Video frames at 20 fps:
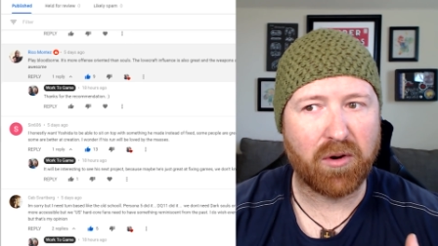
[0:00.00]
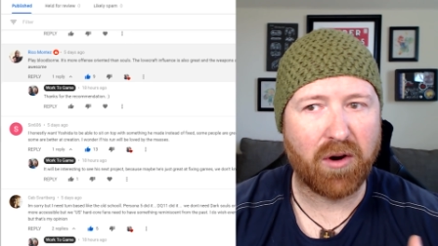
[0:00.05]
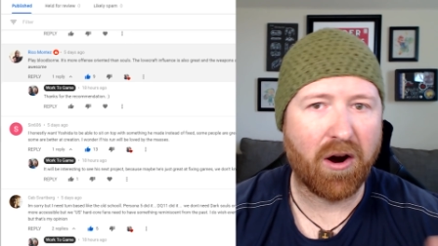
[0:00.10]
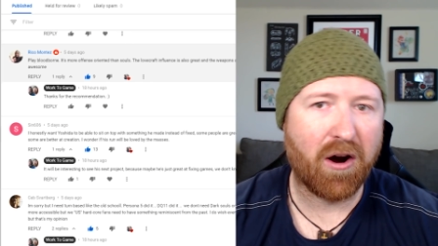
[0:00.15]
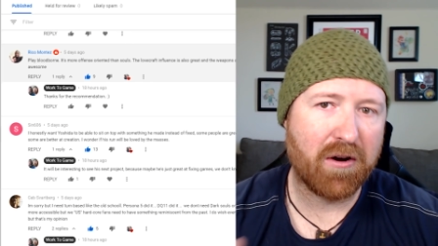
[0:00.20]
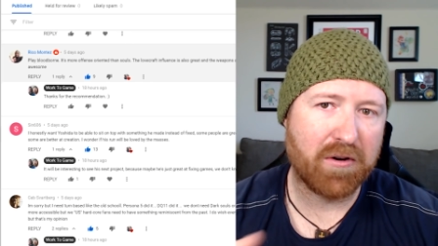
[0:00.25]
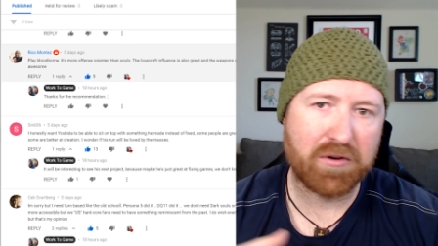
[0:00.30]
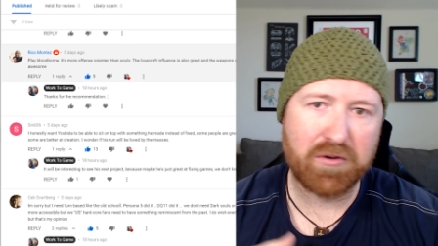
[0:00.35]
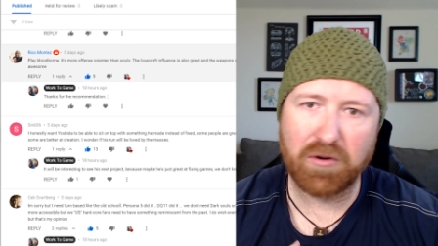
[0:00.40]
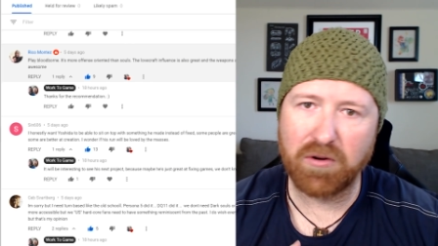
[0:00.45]

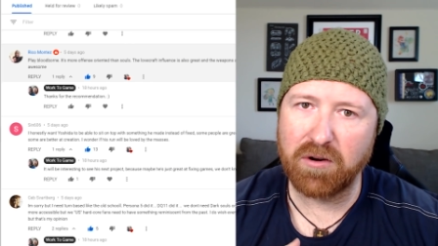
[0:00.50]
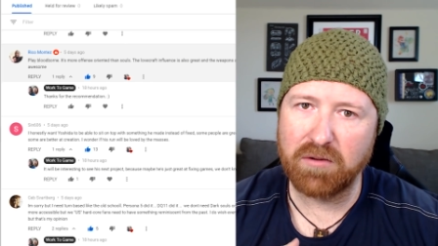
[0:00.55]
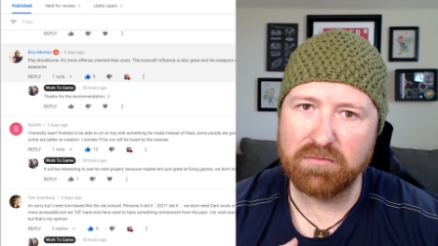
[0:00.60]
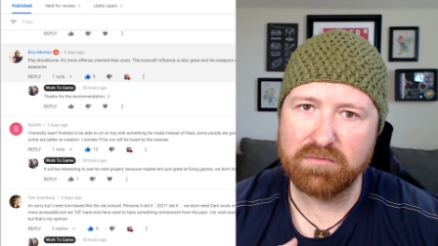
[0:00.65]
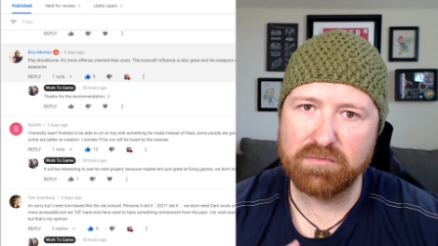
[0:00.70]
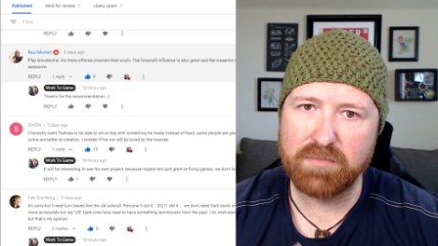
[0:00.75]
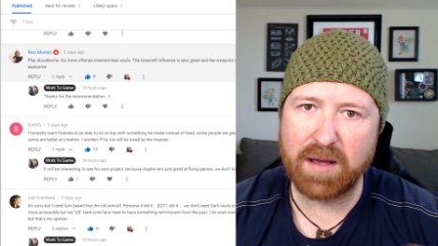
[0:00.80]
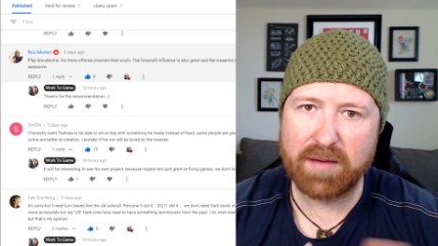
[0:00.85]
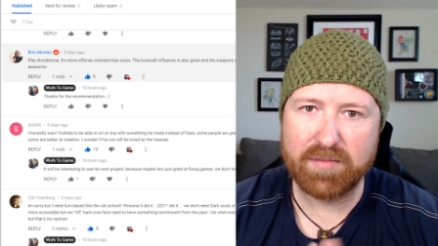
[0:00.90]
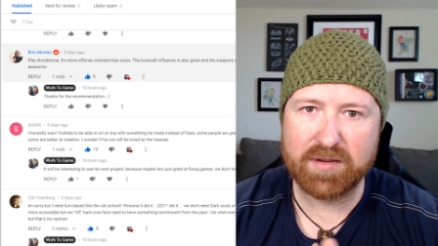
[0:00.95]
hardcore,
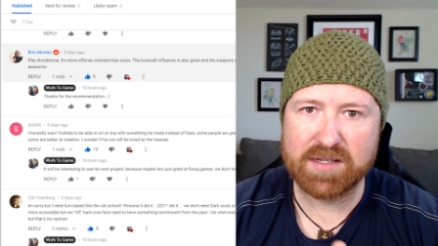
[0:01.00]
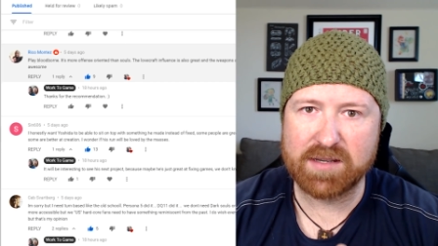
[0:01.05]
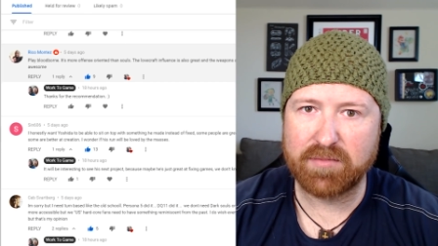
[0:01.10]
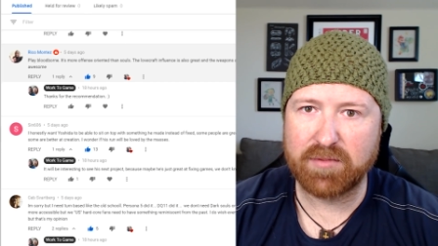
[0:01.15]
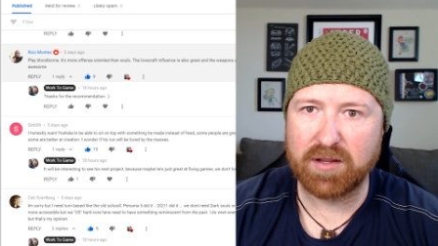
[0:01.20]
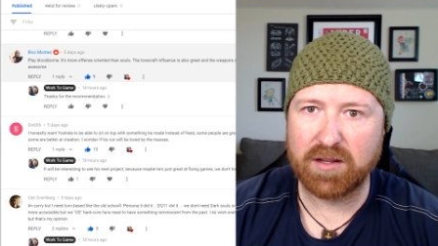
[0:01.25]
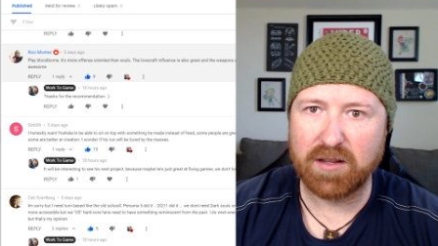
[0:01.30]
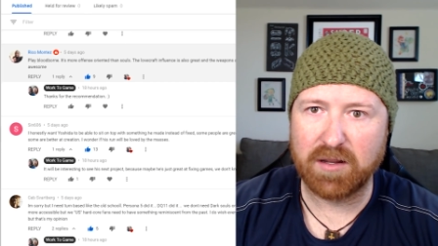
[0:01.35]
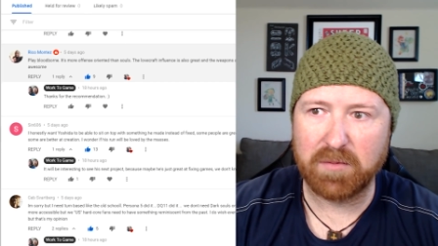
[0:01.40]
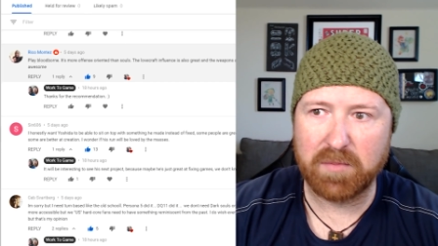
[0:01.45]
maybe something
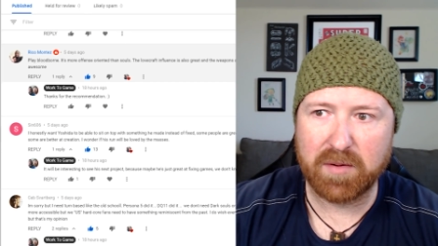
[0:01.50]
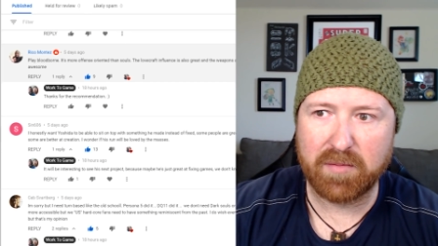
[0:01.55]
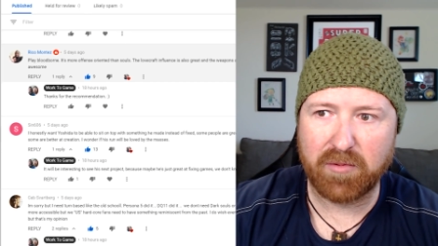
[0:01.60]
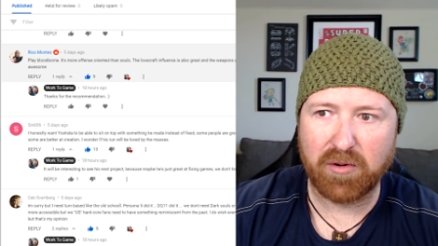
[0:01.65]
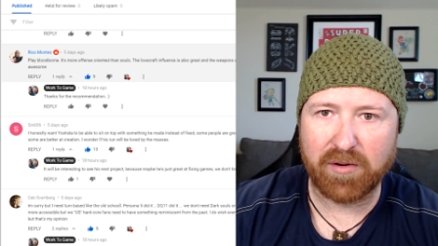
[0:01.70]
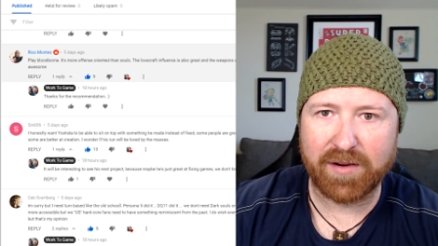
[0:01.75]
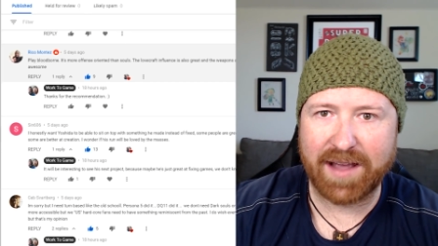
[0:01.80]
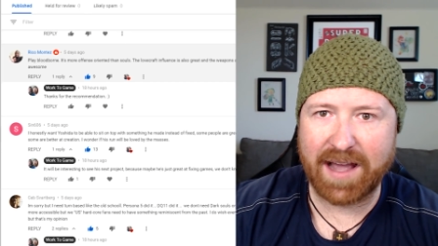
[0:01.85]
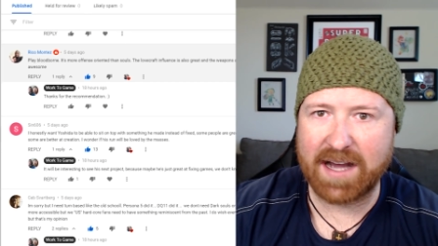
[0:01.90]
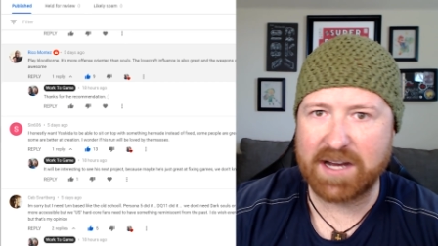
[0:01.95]
a little bit
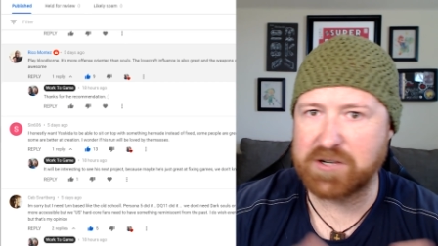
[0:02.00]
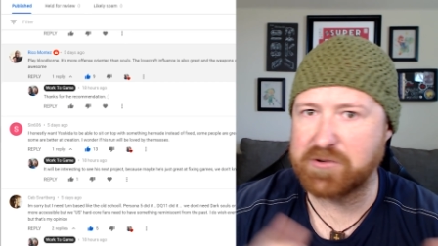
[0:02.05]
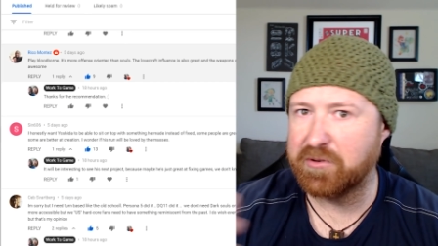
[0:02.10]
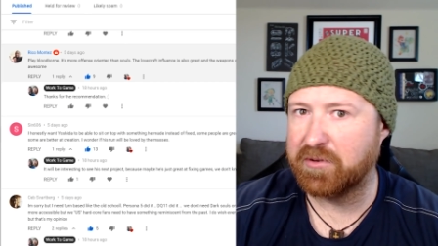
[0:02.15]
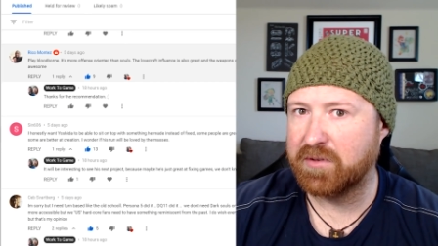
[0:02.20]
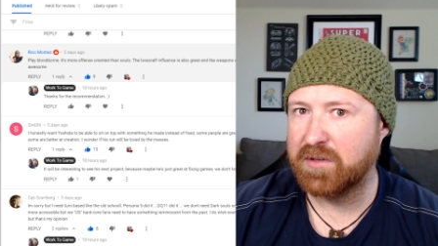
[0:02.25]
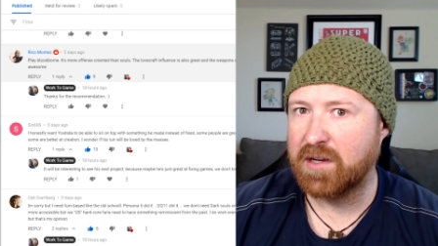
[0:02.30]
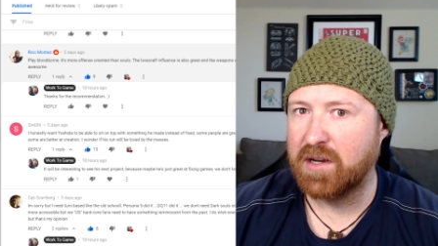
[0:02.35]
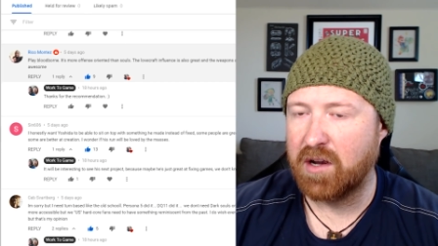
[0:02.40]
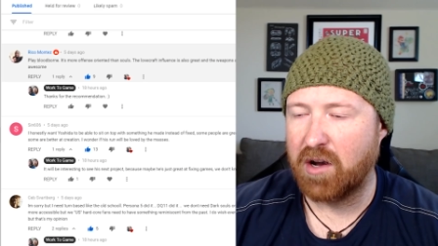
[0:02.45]
more casual.